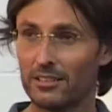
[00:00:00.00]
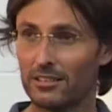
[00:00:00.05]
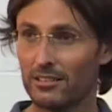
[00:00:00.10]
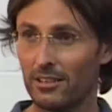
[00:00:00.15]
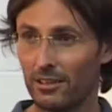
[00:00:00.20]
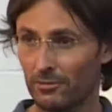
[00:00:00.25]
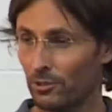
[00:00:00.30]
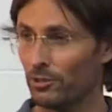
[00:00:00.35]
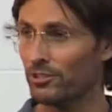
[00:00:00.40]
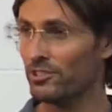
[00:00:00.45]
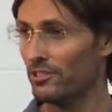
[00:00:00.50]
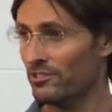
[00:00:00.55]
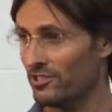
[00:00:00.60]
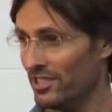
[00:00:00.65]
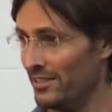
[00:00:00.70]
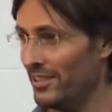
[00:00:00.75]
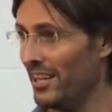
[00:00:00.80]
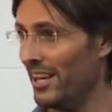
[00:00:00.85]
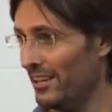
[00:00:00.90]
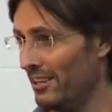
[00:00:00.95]
I've also
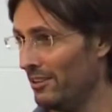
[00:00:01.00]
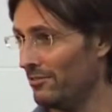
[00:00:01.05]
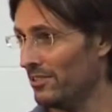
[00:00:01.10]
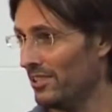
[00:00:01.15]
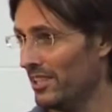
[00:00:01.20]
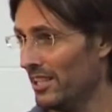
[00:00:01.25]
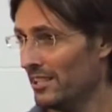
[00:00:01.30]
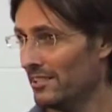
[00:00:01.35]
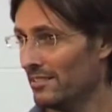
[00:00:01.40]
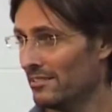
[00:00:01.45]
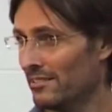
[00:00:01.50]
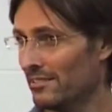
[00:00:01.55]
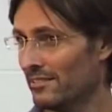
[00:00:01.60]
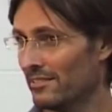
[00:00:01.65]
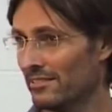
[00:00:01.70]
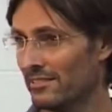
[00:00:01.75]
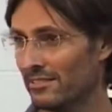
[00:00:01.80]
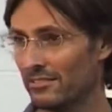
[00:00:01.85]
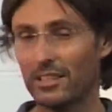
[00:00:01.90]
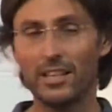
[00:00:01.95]
said that, haven't I?
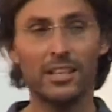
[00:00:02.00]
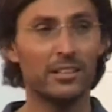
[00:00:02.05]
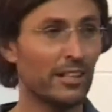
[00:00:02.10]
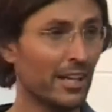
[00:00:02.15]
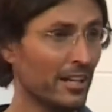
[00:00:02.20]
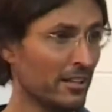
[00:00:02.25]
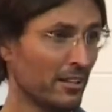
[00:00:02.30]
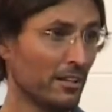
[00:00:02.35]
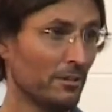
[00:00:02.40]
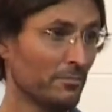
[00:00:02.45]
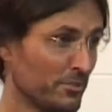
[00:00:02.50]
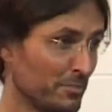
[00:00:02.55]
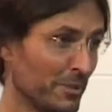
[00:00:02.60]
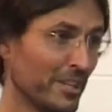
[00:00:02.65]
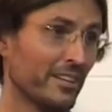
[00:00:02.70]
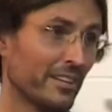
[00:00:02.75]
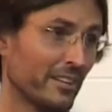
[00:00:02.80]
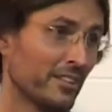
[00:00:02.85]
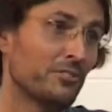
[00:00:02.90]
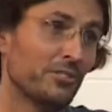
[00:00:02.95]
Mm. Right? And I'm
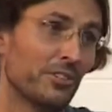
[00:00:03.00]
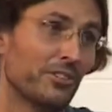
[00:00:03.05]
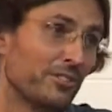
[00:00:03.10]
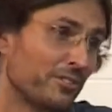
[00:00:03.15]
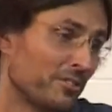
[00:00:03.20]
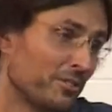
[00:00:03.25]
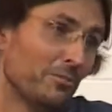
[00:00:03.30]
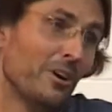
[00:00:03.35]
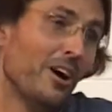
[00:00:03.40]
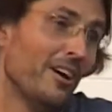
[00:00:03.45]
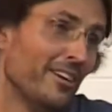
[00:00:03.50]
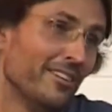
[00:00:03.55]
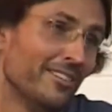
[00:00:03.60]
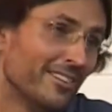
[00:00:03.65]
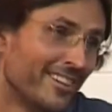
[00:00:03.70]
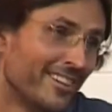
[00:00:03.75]
speaking the truth, you won't.